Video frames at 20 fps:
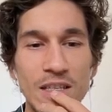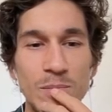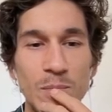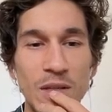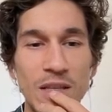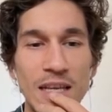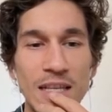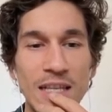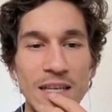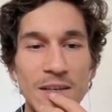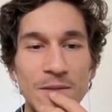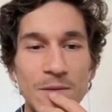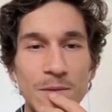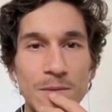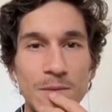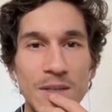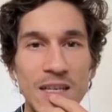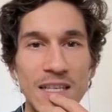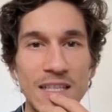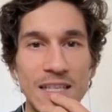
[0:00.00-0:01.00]
But then
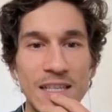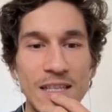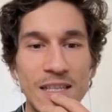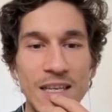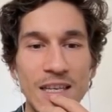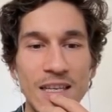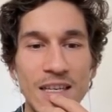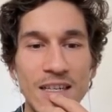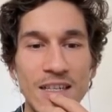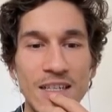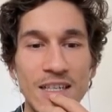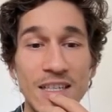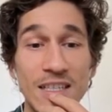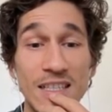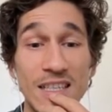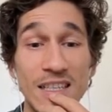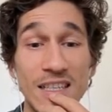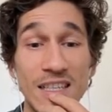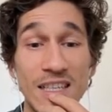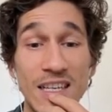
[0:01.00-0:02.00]
I can settle here
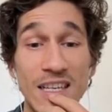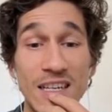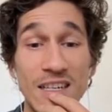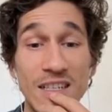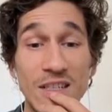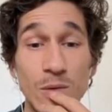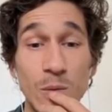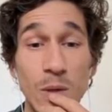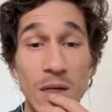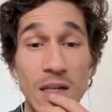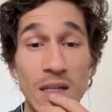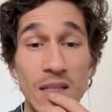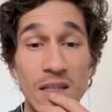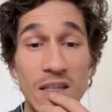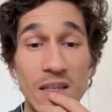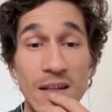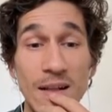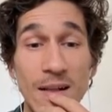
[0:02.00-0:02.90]
as well.